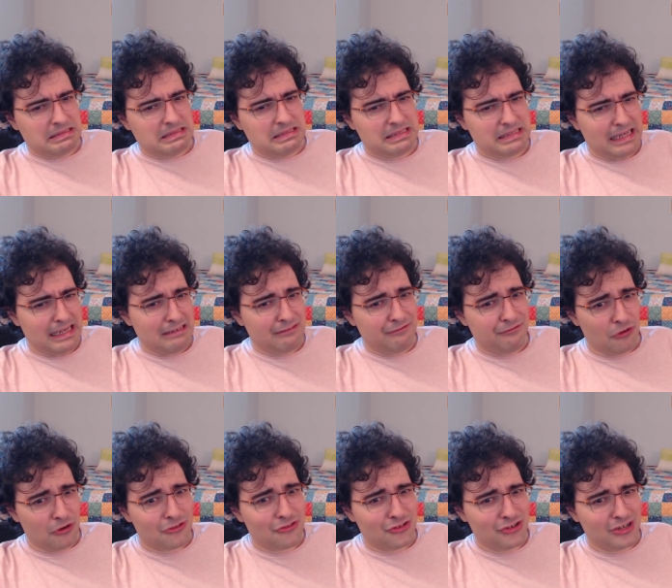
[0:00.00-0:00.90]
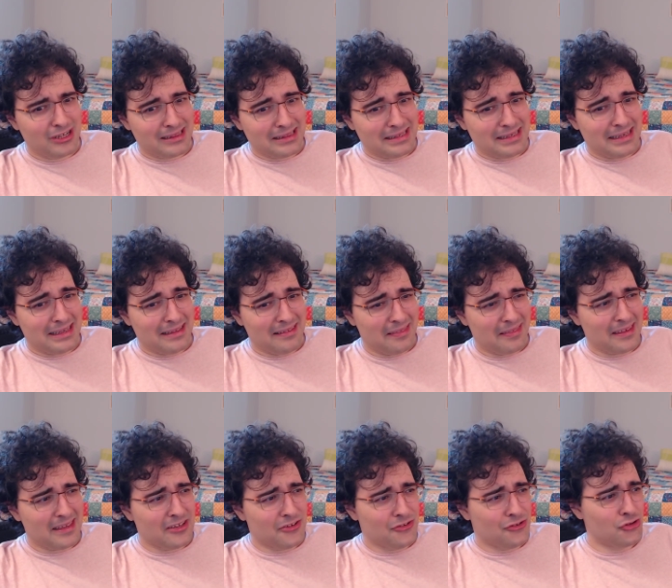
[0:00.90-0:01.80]
unfortunately, in
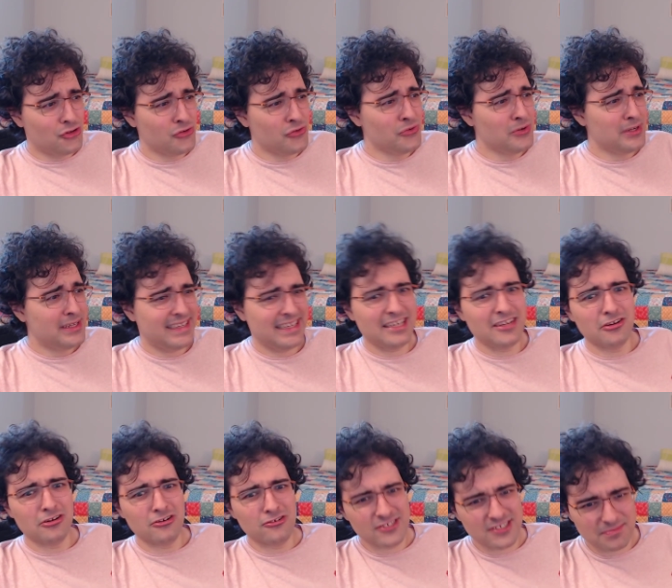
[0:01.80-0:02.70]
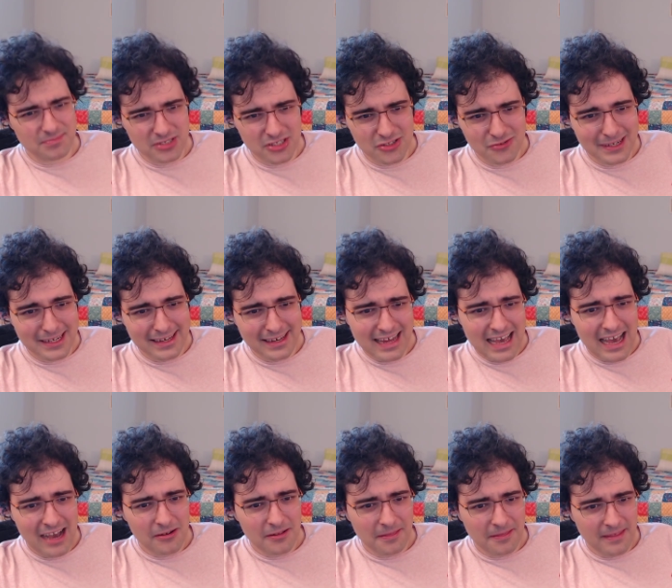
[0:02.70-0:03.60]
the 2 years between
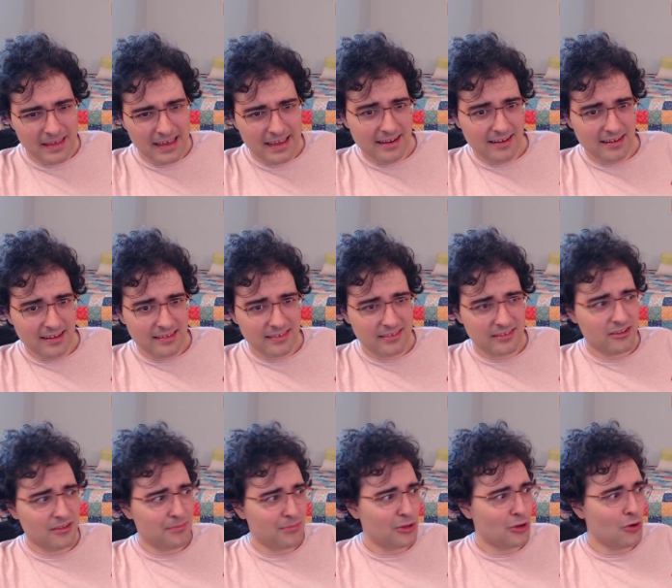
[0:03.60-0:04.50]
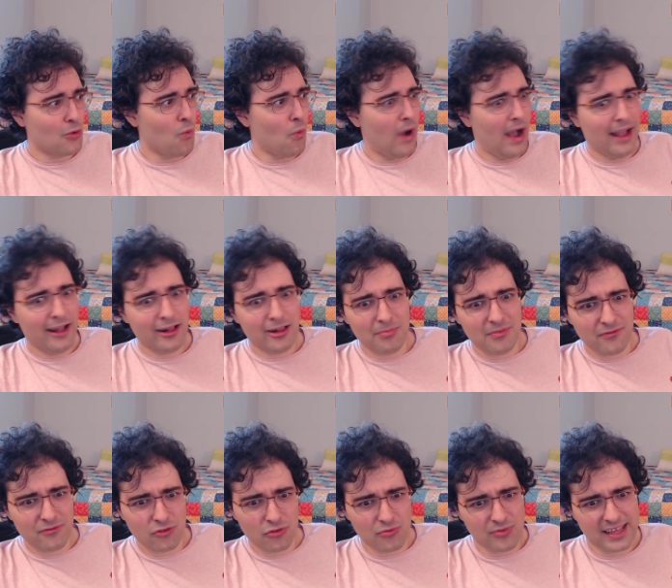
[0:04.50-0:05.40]
now and then. It's gonna be a while
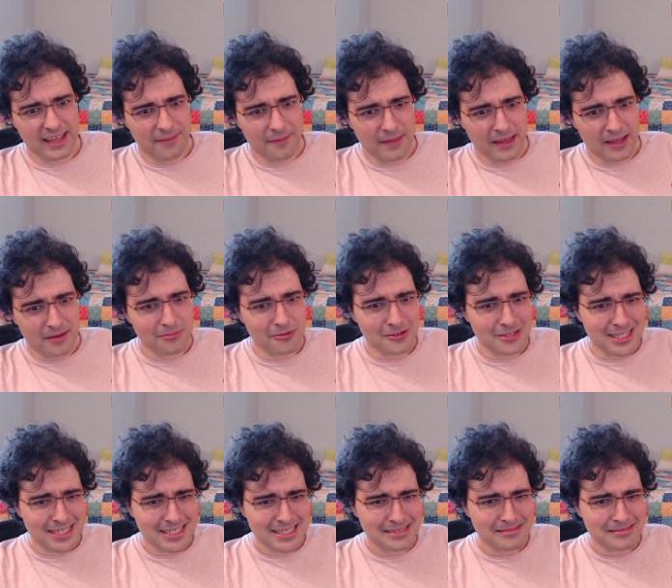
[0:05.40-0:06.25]
before we get that book.